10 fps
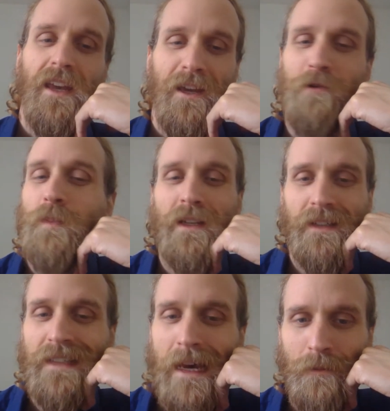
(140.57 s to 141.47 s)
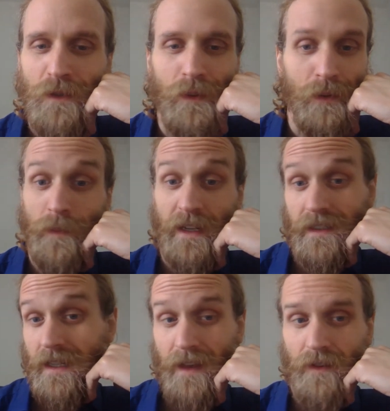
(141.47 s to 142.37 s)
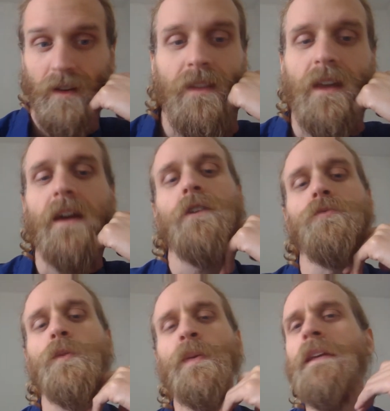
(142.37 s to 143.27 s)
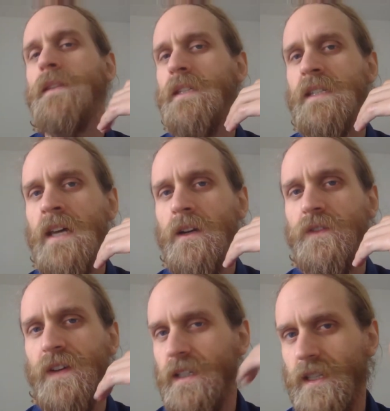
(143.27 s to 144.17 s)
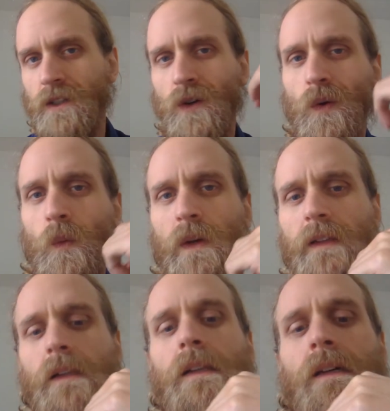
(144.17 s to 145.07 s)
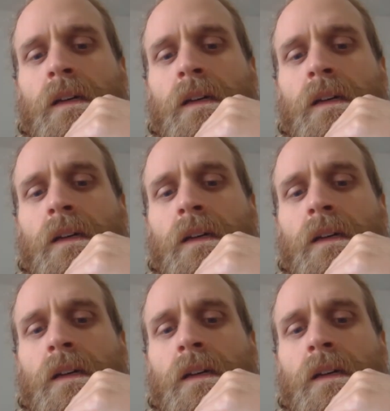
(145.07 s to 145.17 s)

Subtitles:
it would be an attempt we would make together, and then I could repeat this sacrifice at your will.